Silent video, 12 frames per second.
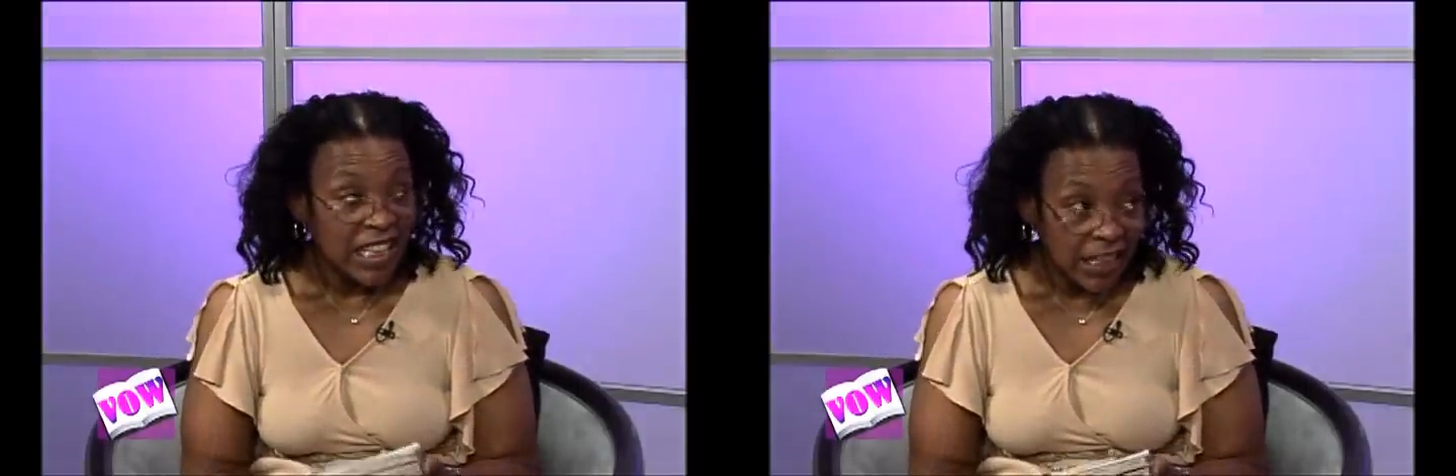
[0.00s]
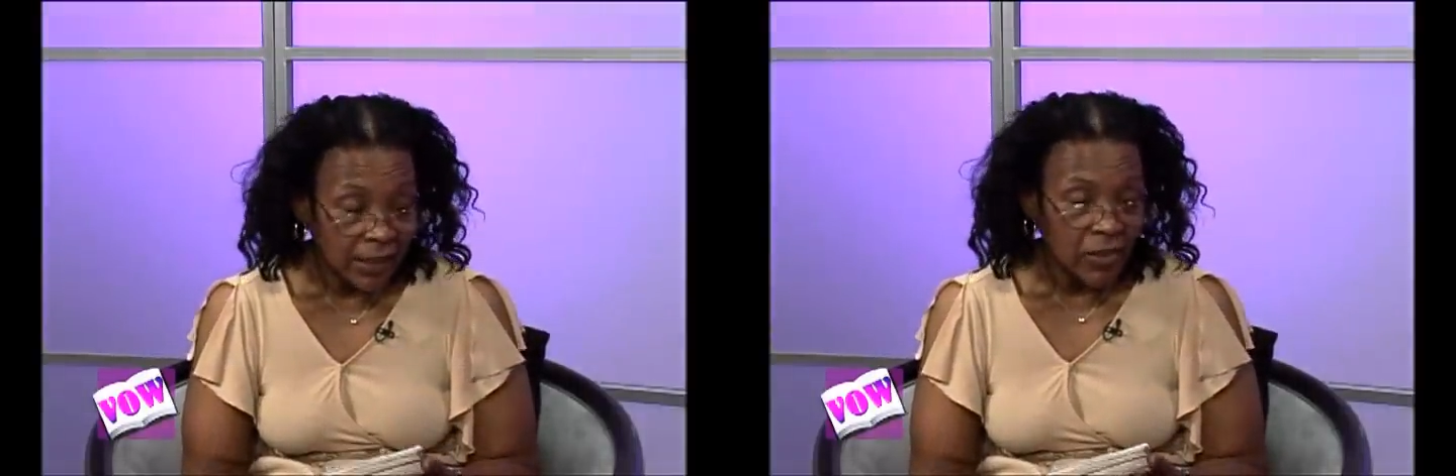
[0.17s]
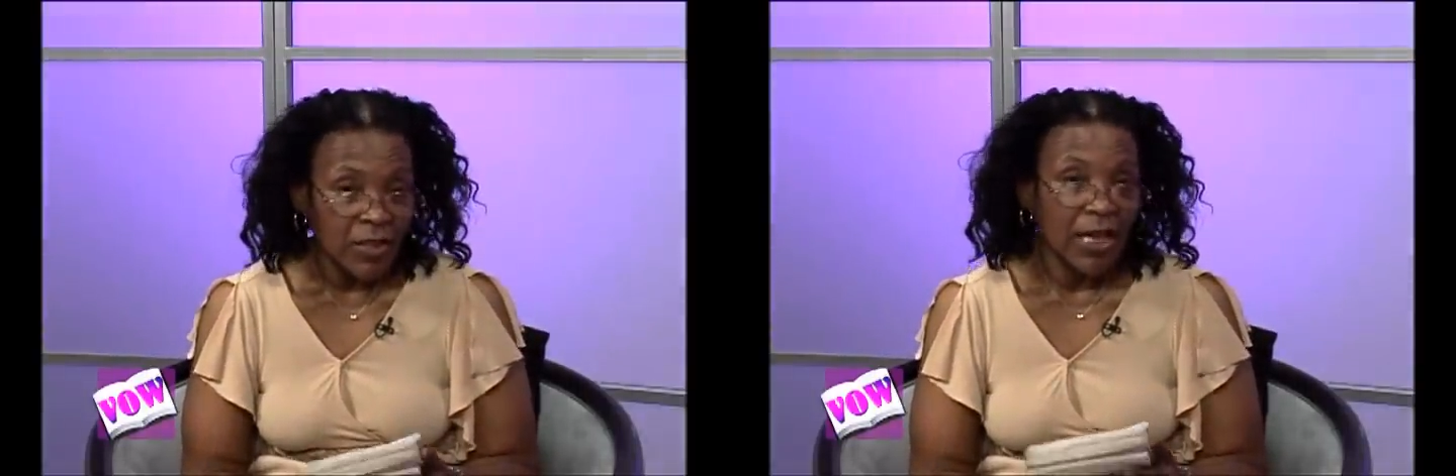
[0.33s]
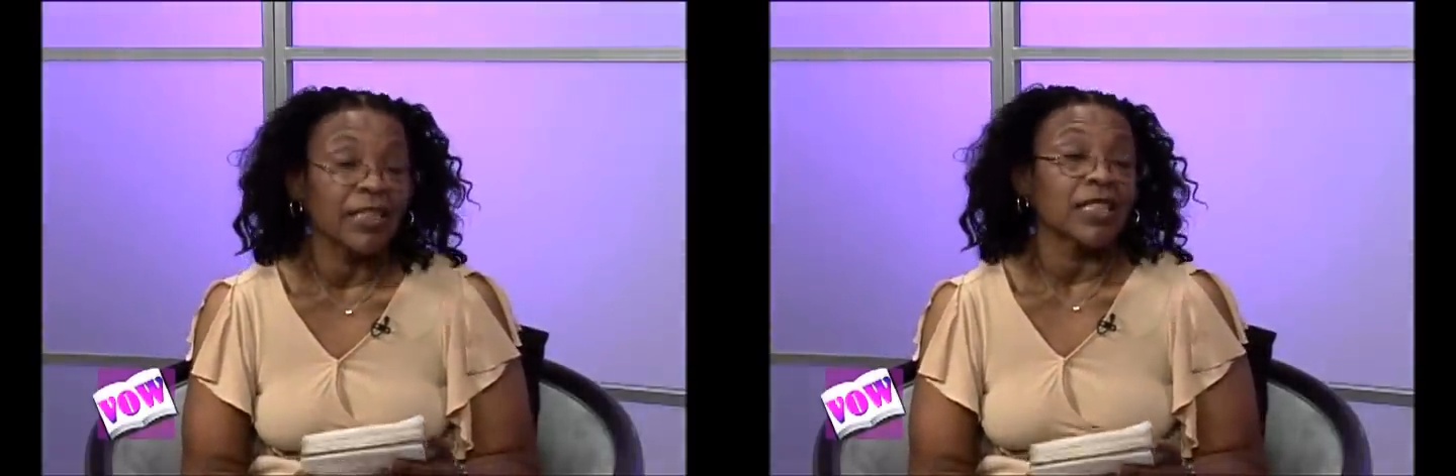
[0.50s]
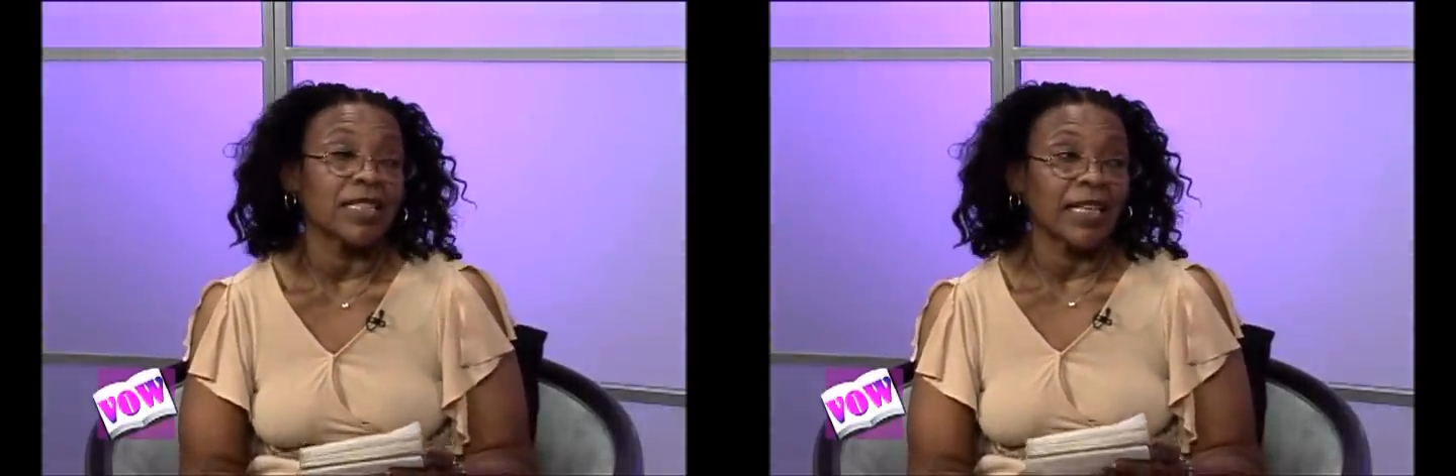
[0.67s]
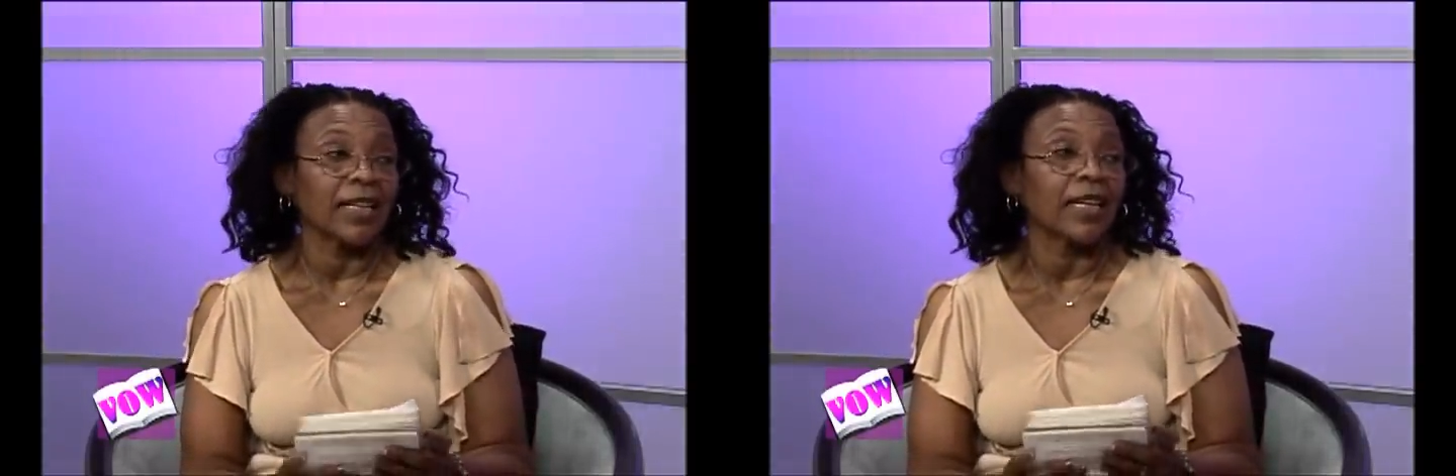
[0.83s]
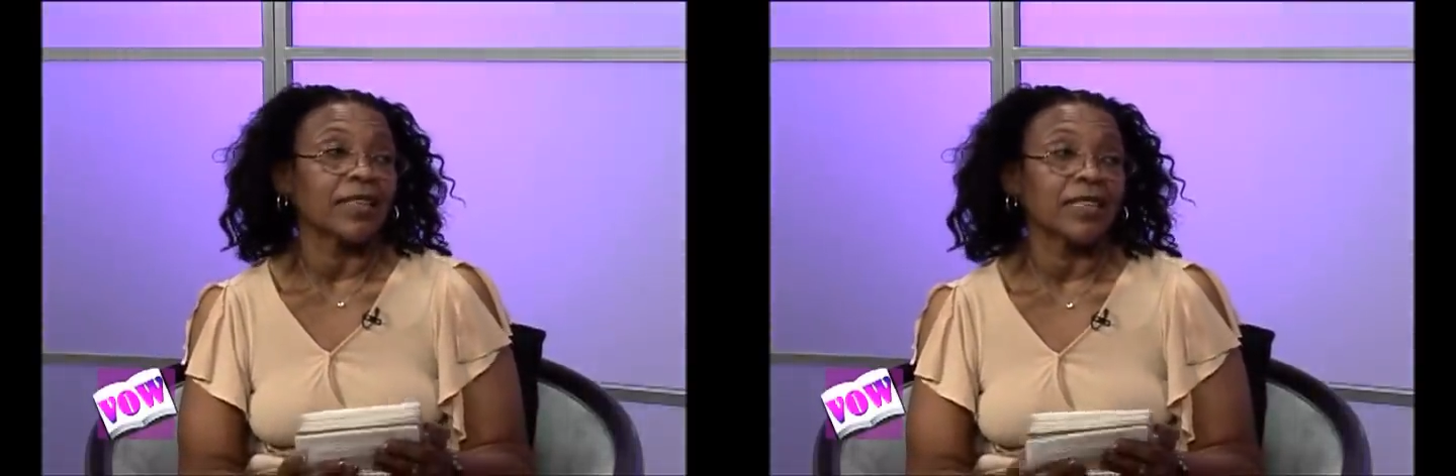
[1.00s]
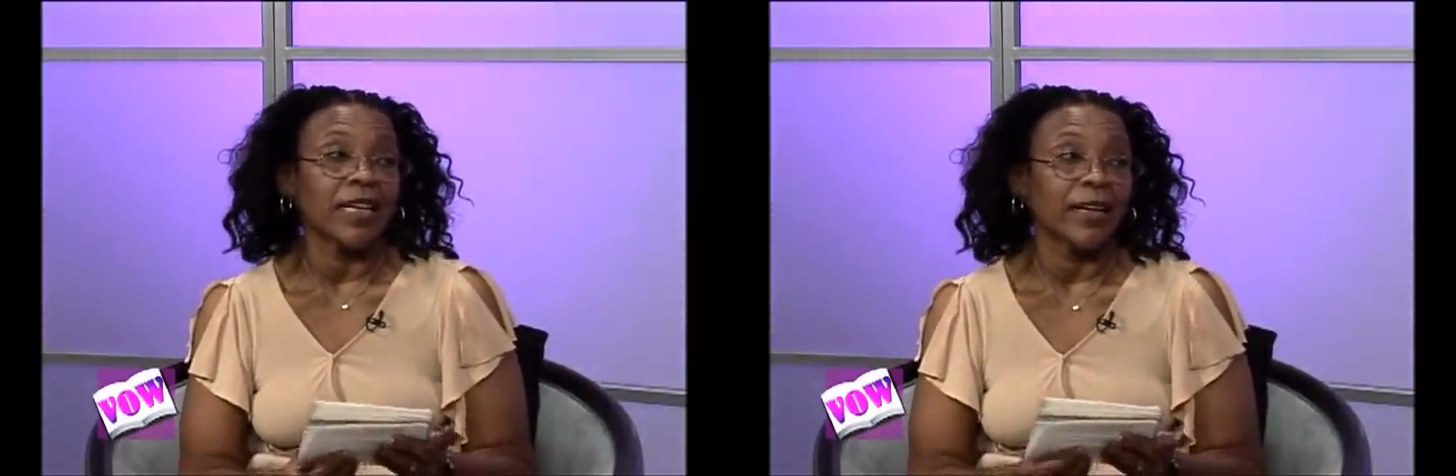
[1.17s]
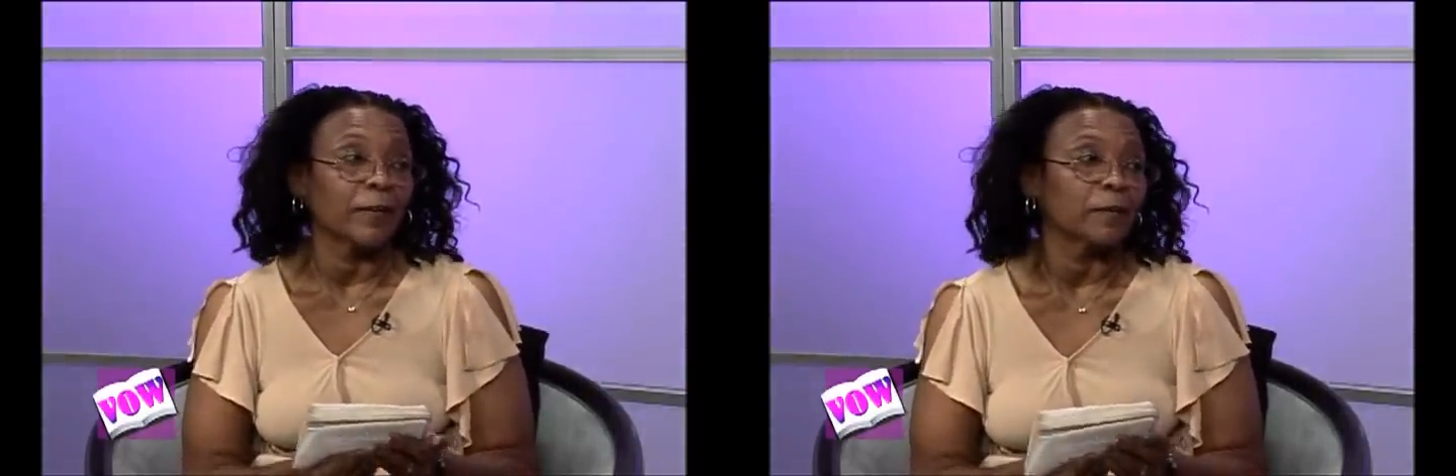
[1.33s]
Lynch had to say that
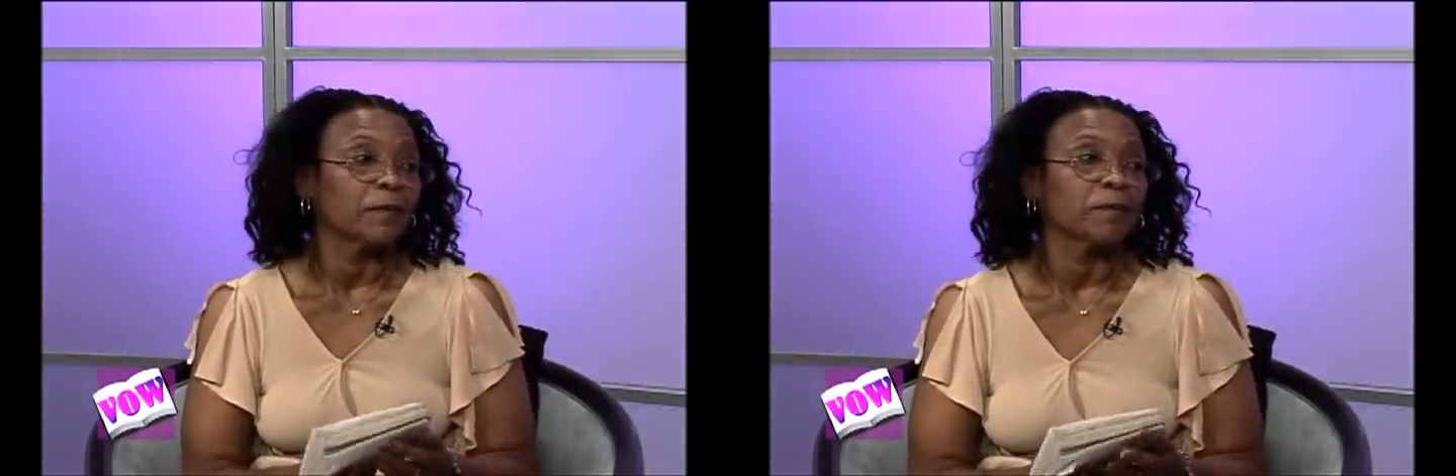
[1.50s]
day.